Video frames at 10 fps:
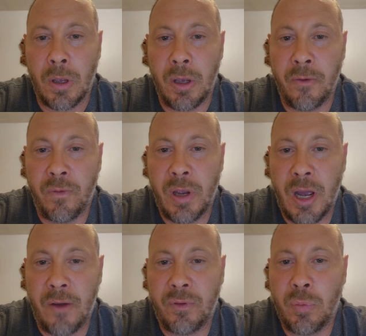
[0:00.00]
if we
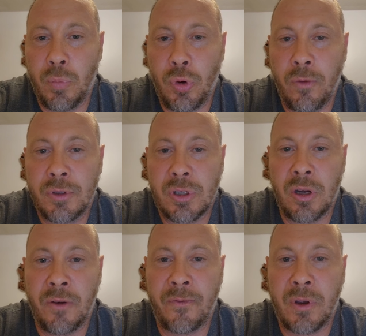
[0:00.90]
have to move
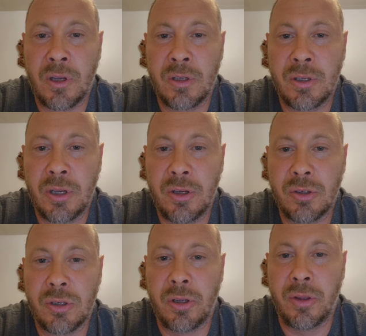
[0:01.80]
stuff
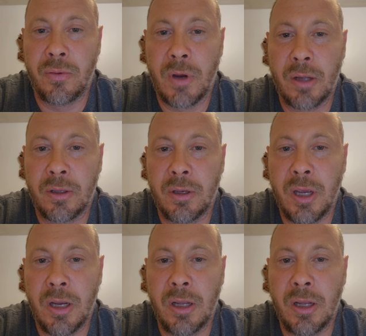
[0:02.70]
continuously throughout the day